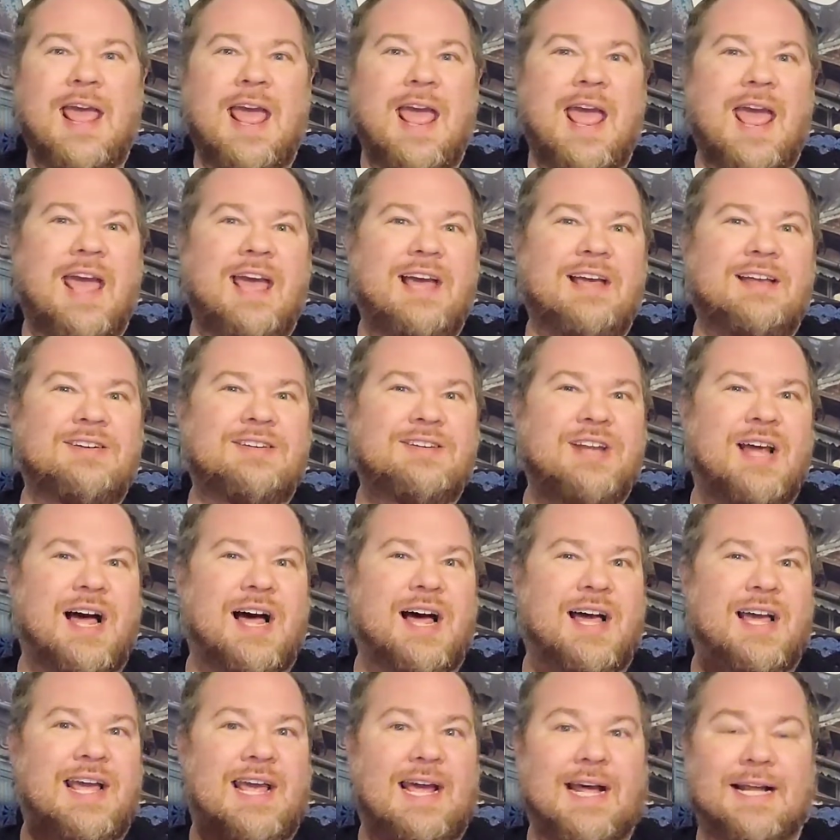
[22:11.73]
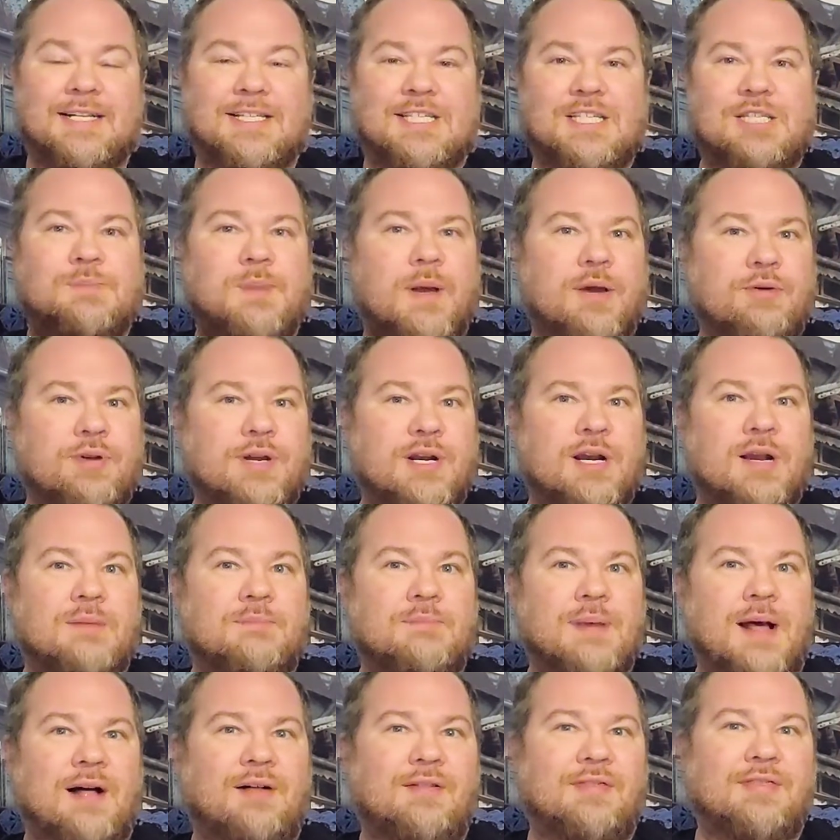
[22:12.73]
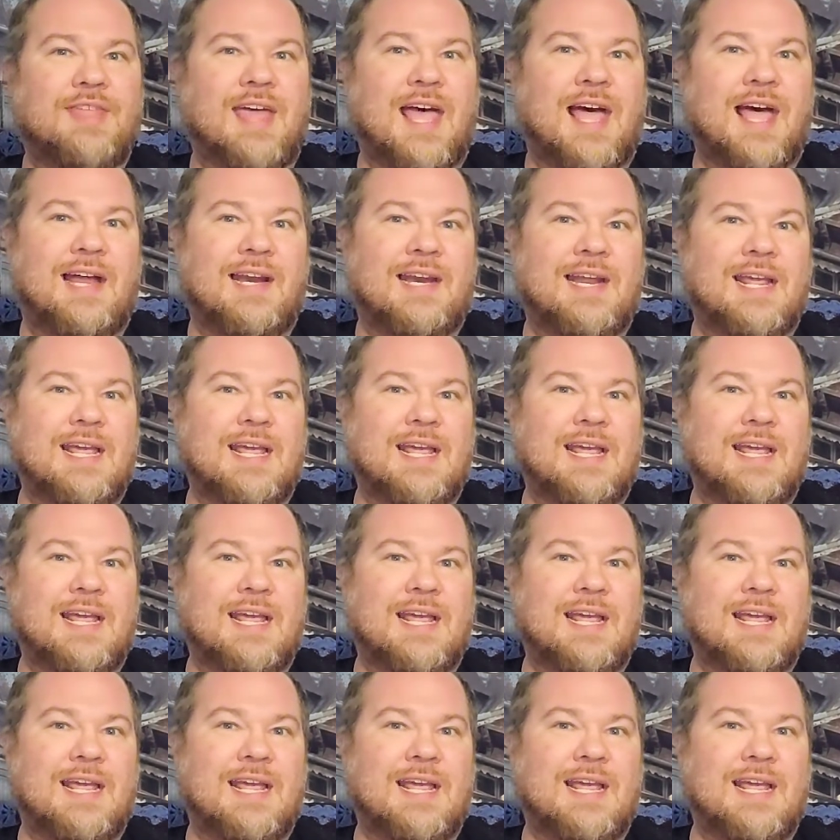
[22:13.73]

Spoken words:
and I had spoken about that